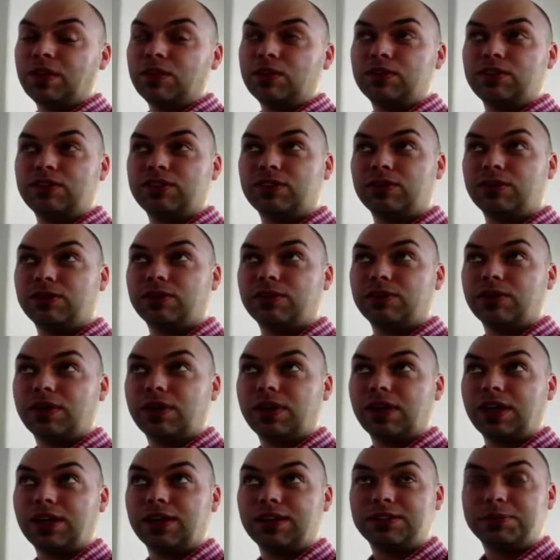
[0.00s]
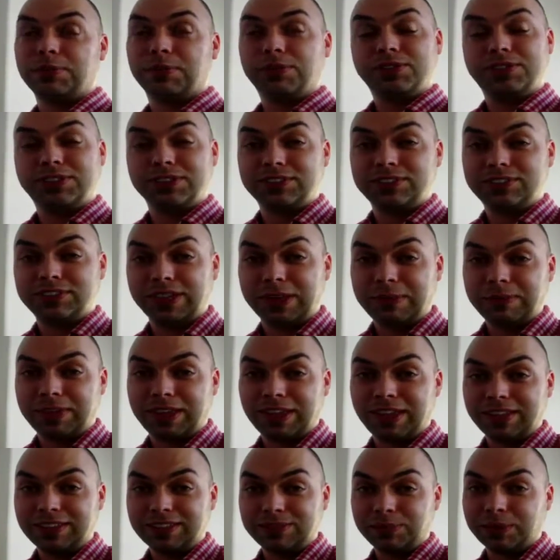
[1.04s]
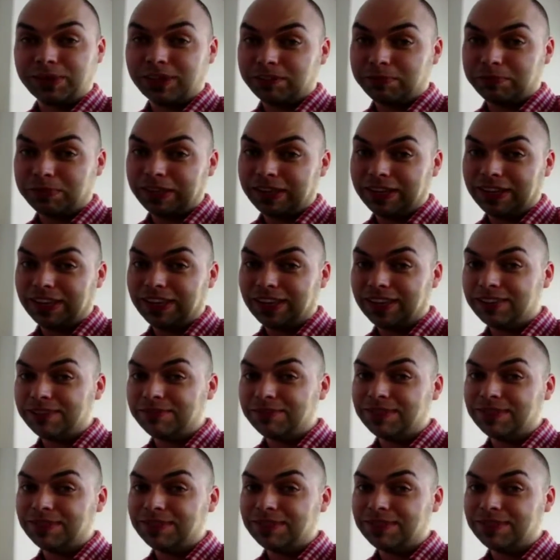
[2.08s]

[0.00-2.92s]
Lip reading: So in its most extreme case, while I've been here,